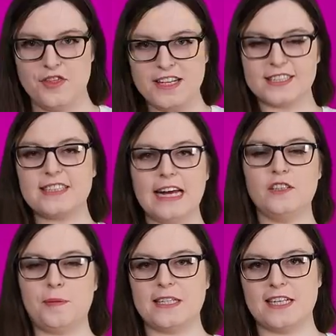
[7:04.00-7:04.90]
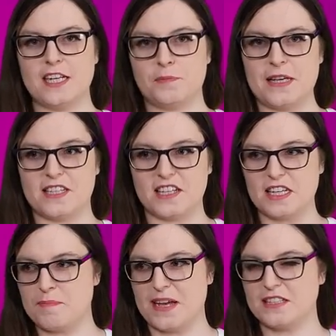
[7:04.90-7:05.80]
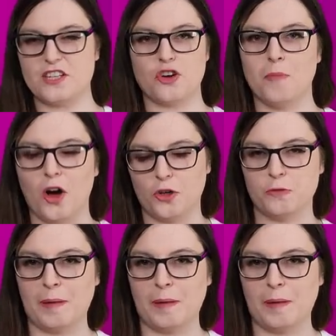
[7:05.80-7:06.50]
This style of painting is basically painting your models